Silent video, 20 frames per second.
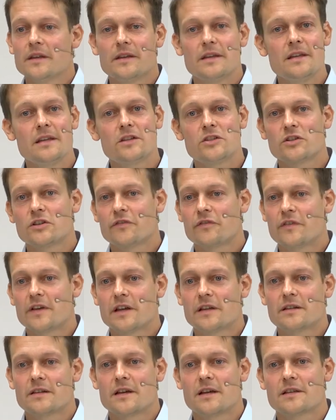each
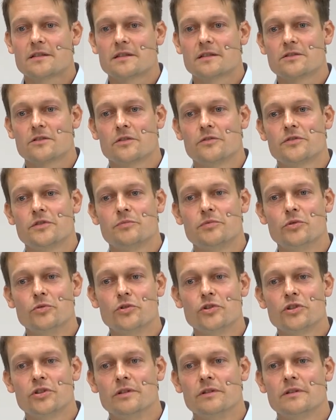effect has its
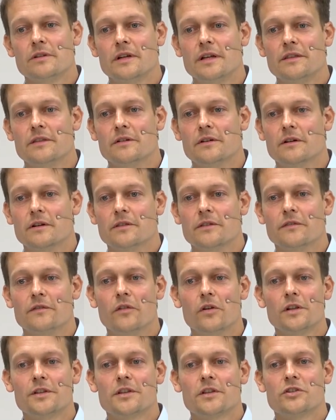contribution and the, on the
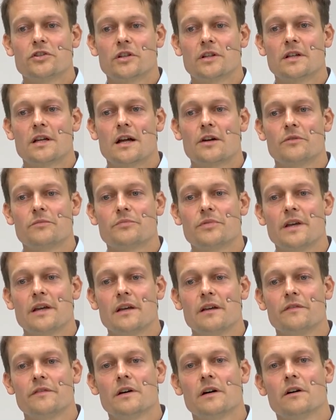voltage and current
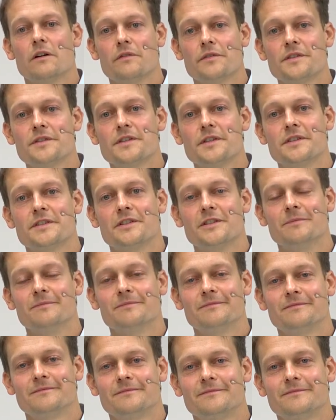behavior of the system.